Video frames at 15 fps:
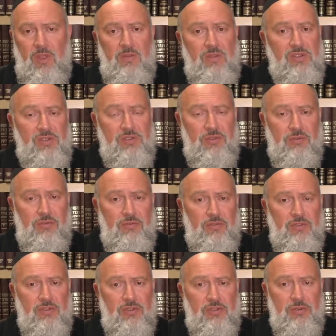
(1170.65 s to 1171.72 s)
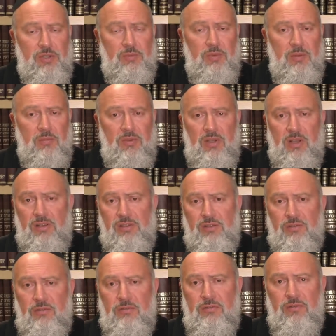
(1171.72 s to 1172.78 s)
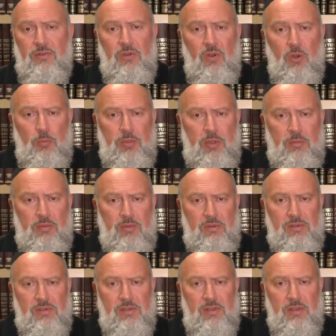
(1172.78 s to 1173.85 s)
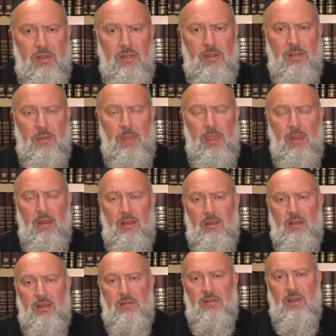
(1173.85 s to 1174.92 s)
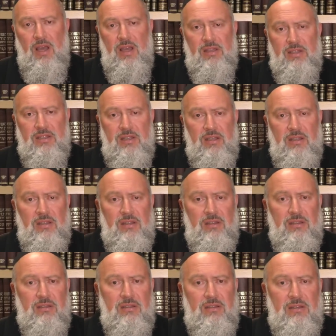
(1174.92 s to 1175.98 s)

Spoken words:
This is true for the Jewish people and is true for all peoples. The idea,